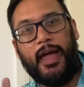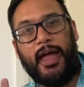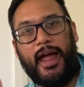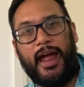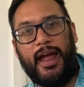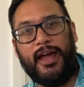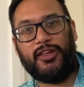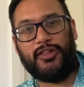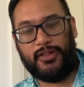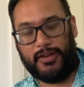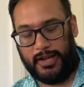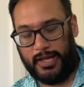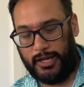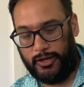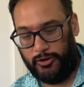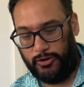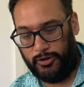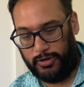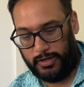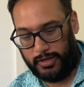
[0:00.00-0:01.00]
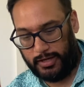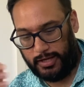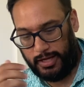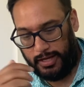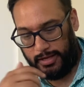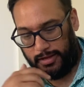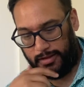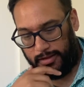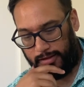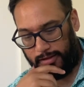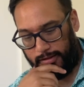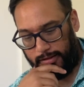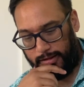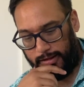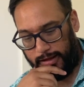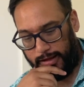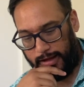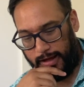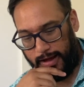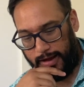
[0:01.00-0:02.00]
Ashley Good, yes,
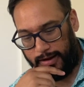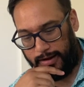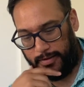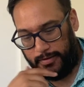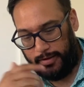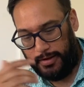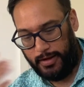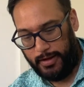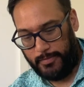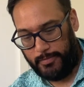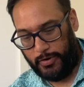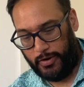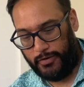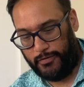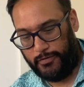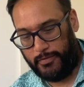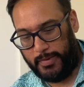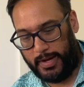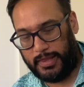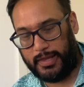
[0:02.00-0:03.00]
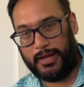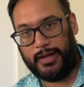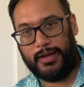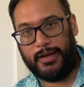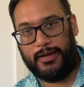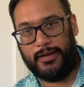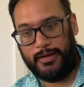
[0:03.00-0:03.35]
the young, beautiful mother,